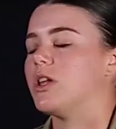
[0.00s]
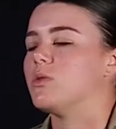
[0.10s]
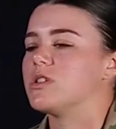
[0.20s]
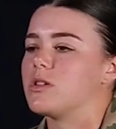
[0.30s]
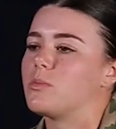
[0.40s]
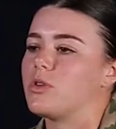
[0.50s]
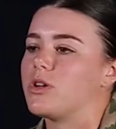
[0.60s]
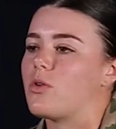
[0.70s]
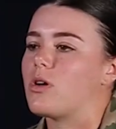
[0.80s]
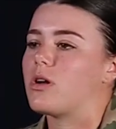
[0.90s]
he was in the
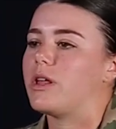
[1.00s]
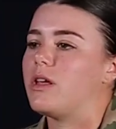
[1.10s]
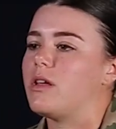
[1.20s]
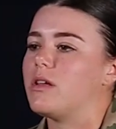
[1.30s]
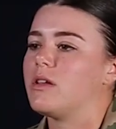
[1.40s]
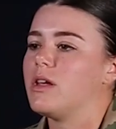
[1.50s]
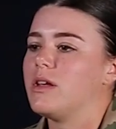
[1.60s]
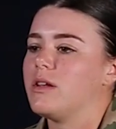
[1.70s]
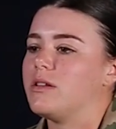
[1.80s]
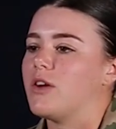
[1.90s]
Marine Corps, he
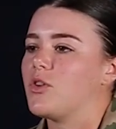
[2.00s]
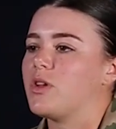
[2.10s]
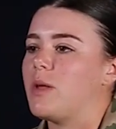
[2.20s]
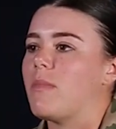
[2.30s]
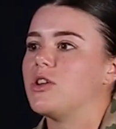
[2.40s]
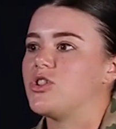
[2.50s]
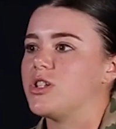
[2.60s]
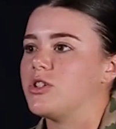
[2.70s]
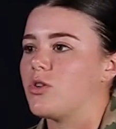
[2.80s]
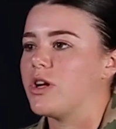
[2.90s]
never really
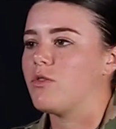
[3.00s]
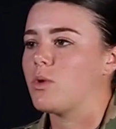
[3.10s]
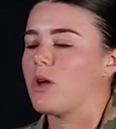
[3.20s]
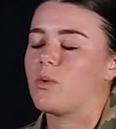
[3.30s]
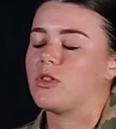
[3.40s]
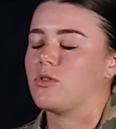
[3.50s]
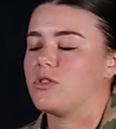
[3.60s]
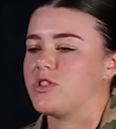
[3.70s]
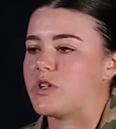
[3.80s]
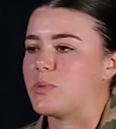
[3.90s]
mentioned, or even when I went through
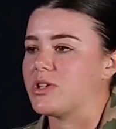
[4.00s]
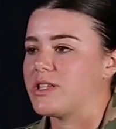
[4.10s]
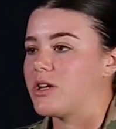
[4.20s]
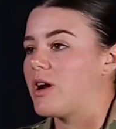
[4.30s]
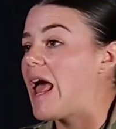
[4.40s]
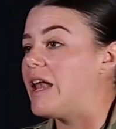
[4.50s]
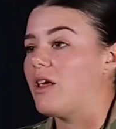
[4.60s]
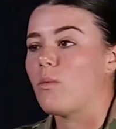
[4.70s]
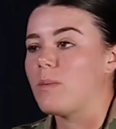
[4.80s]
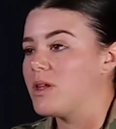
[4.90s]
his yearbooks, that there were
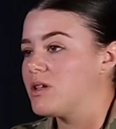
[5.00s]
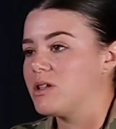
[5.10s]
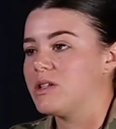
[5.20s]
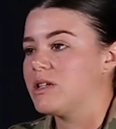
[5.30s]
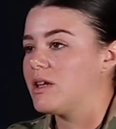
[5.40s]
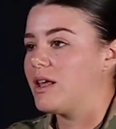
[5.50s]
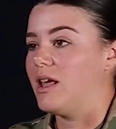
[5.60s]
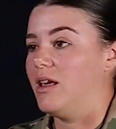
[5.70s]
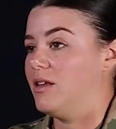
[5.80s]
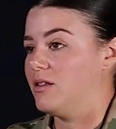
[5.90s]
any women
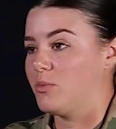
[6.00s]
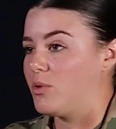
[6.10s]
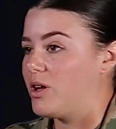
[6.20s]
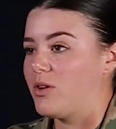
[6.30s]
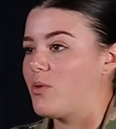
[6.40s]
in the Marine